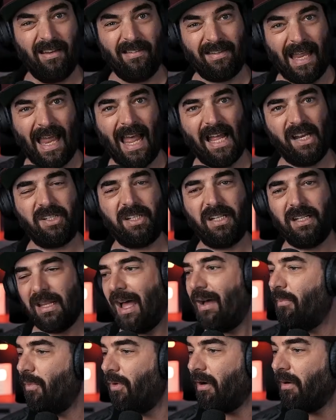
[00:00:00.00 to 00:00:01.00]
it is actually a
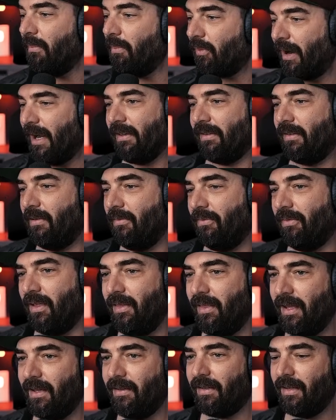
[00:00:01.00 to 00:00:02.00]
lot more impressive
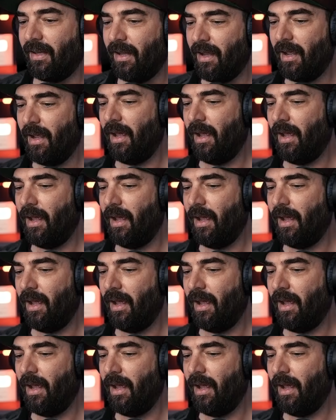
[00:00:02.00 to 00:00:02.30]
than this.